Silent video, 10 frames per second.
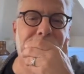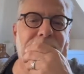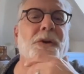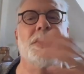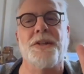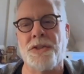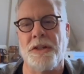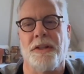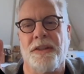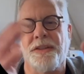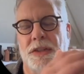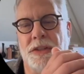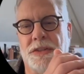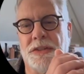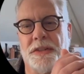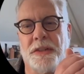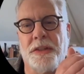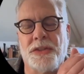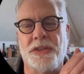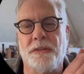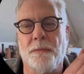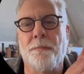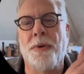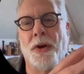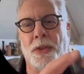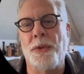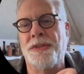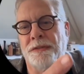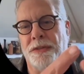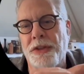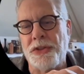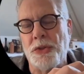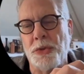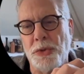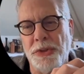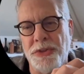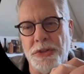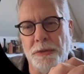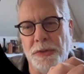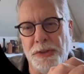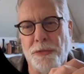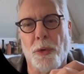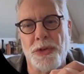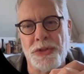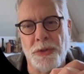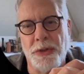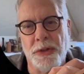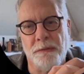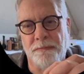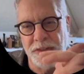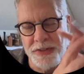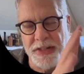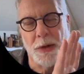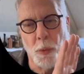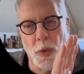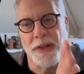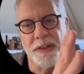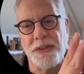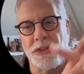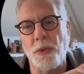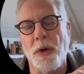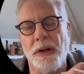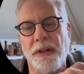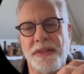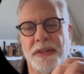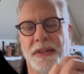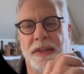okay, you see, this part of the reason for this tool is to really force you to decide what it is you want,